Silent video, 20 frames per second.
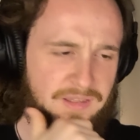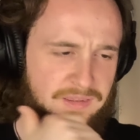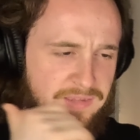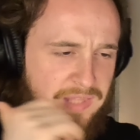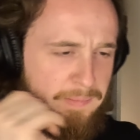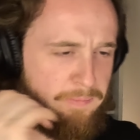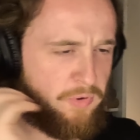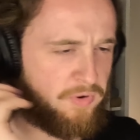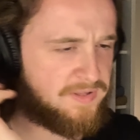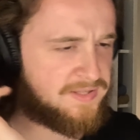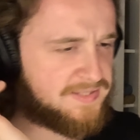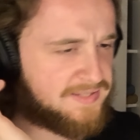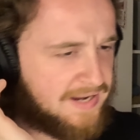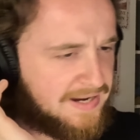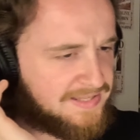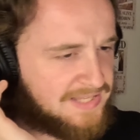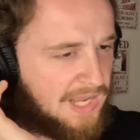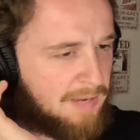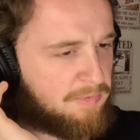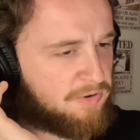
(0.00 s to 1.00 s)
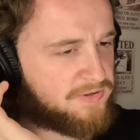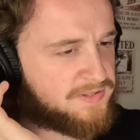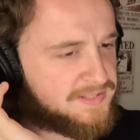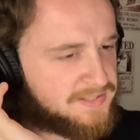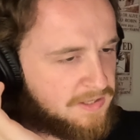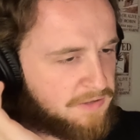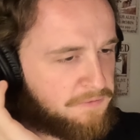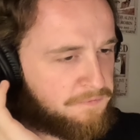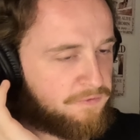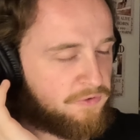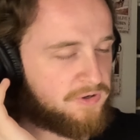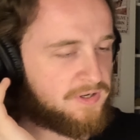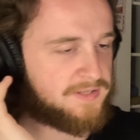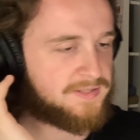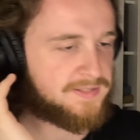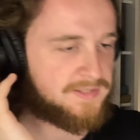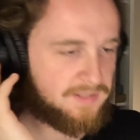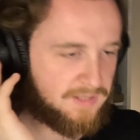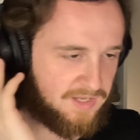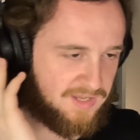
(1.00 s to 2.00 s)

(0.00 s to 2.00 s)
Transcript: they booked Saitama's son for this